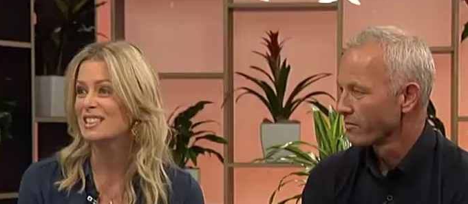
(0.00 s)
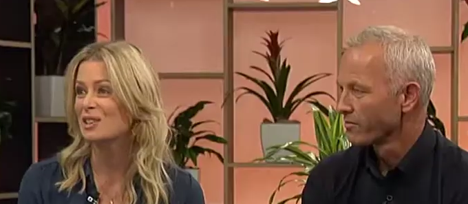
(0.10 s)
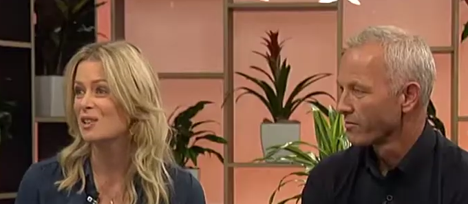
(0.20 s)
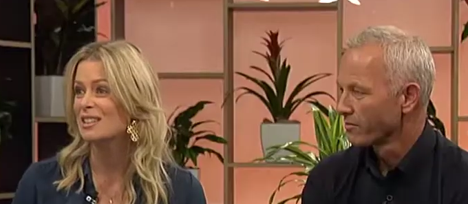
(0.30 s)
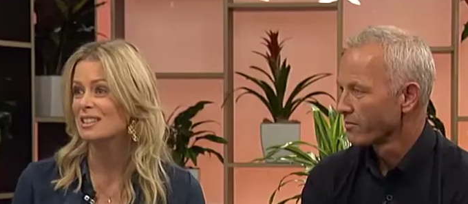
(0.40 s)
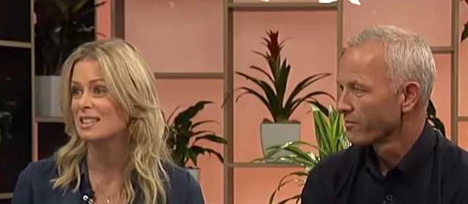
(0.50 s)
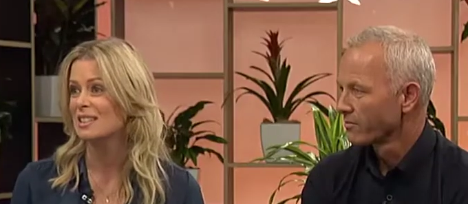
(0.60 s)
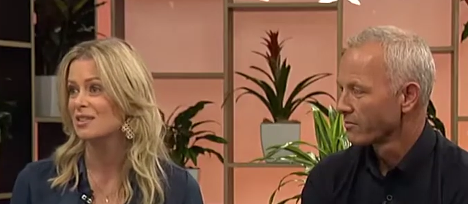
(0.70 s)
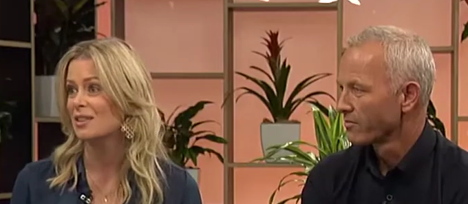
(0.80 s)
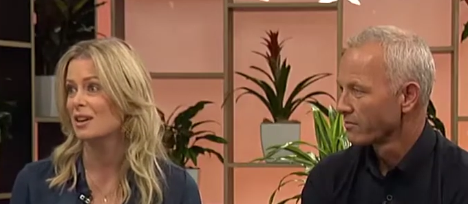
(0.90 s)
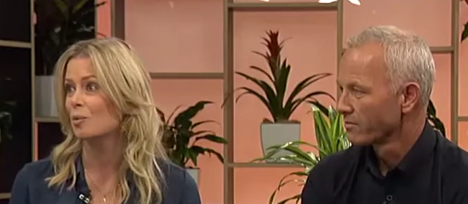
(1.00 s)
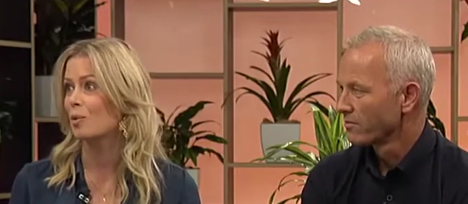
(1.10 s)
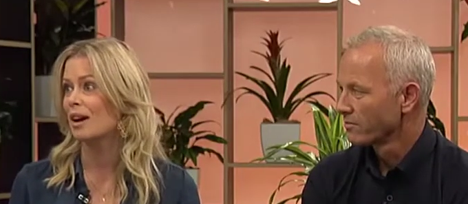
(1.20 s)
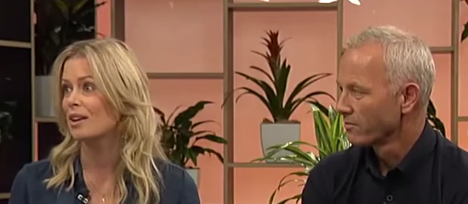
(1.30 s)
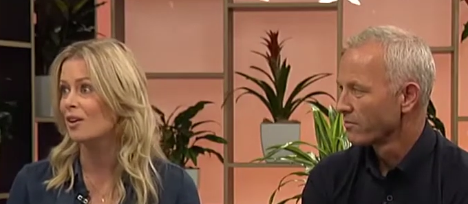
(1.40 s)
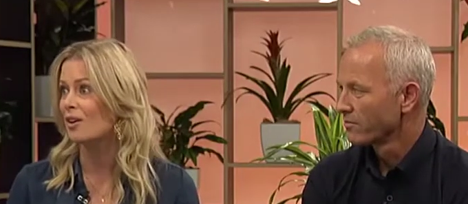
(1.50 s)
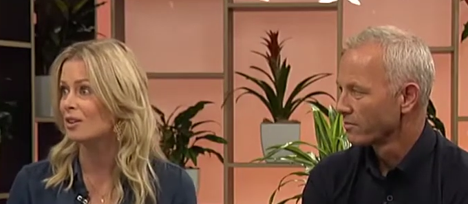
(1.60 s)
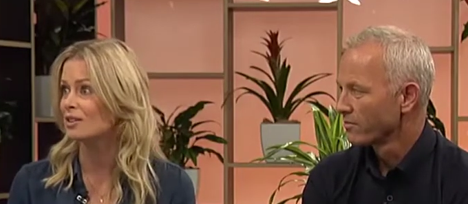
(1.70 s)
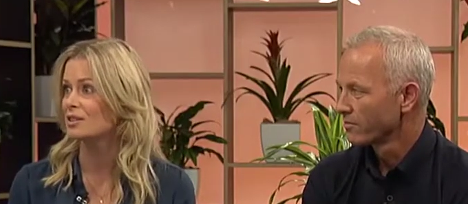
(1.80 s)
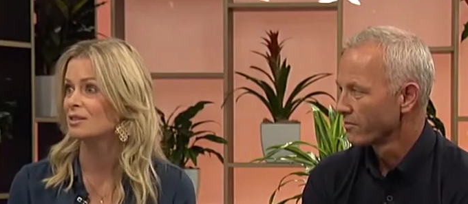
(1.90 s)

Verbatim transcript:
Speaker 1: yeah. there's a good incentive there. Why not?